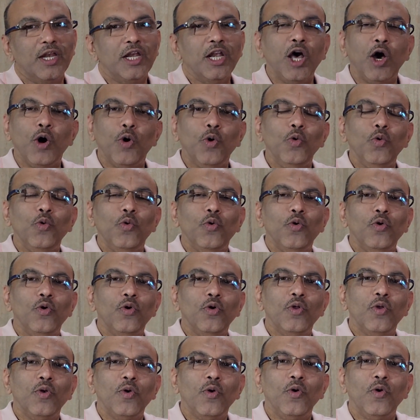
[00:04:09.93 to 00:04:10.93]
Now,
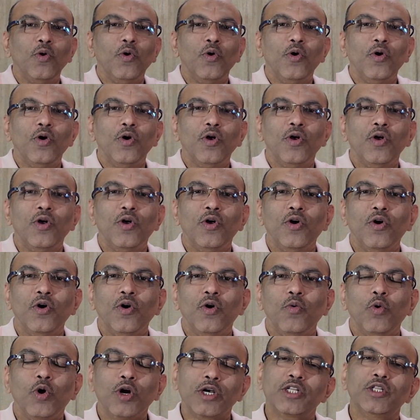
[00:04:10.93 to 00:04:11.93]

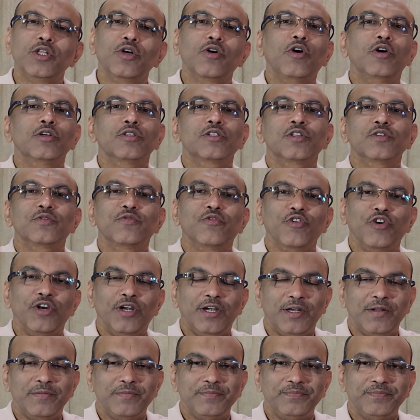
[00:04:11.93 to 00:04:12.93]
what are the causes for
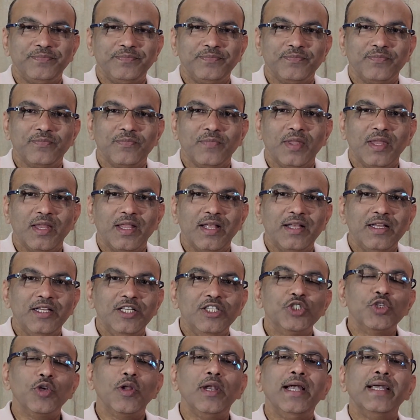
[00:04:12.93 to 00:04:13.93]
it?
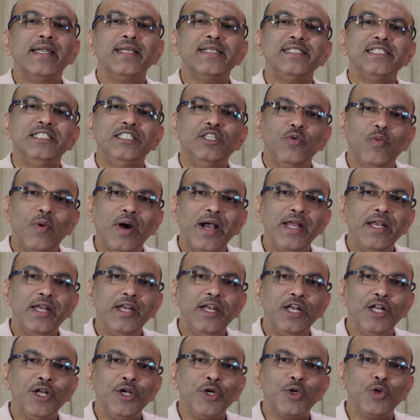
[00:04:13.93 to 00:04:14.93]
So let us divide
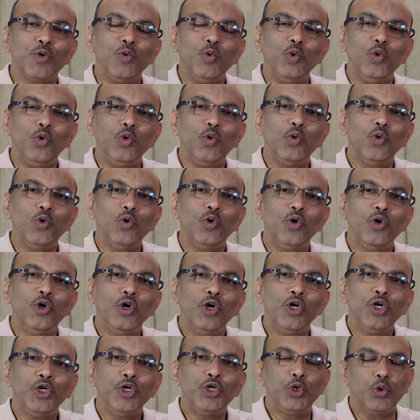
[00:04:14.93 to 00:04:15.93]
it into
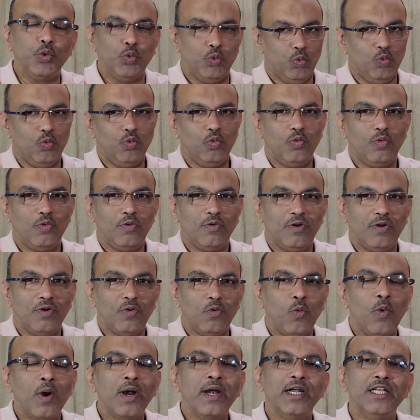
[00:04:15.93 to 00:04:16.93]
two.
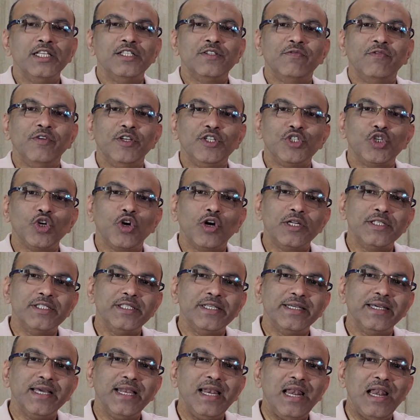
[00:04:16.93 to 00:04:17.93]
One is
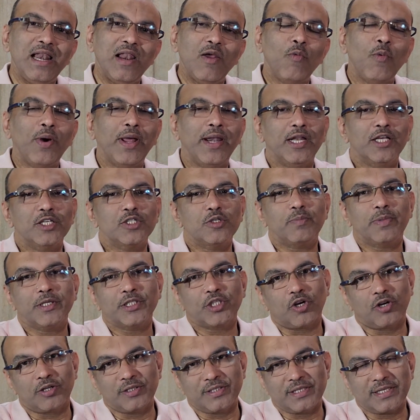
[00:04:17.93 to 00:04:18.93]
physiological, one is
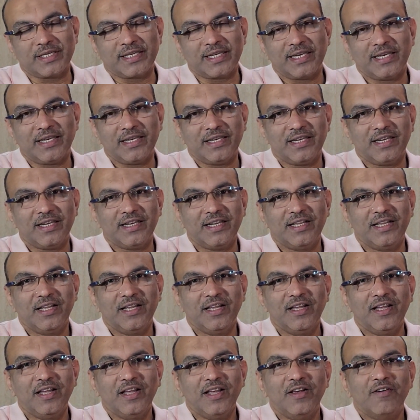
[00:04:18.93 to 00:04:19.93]
pathological.
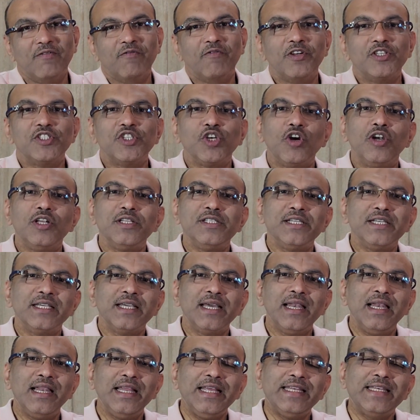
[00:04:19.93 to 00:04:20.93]

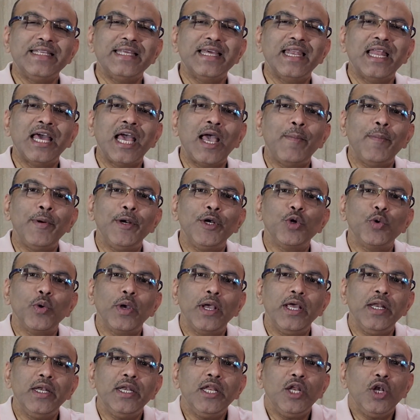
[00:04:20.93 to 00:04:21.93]
Physiological, it can happen
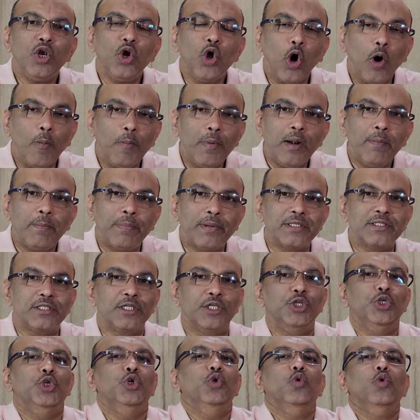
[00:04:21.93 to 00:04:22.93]
to any normal
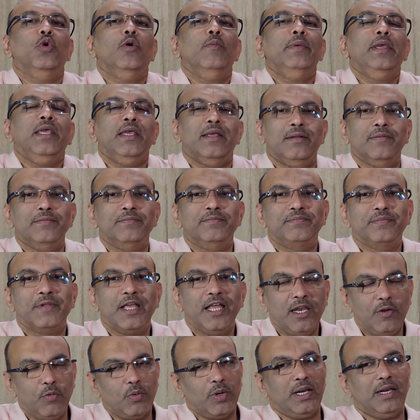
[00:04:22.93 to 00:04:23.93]
person, you or me,
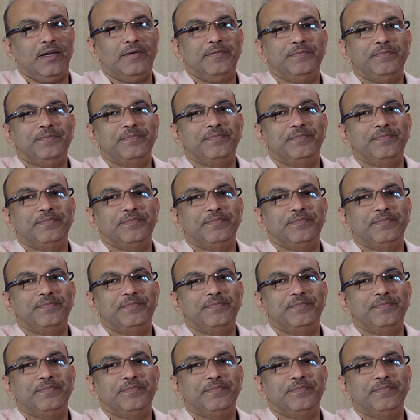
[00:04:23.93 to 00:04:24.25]
anyone.